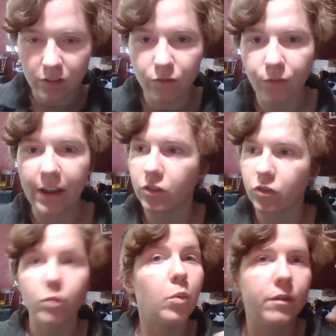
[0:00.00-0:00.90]
fans
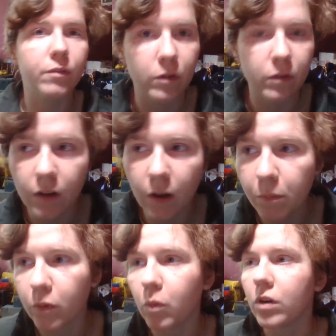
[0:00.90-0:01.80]
or whatever the
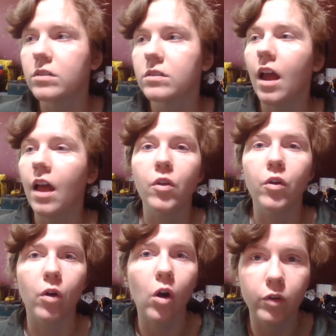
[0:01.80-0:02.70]
number was, and they're
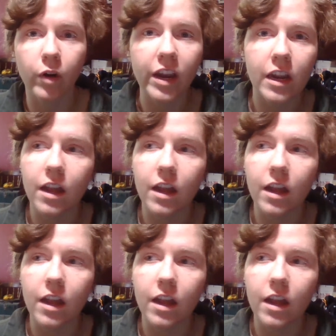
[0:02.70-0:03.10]
all great.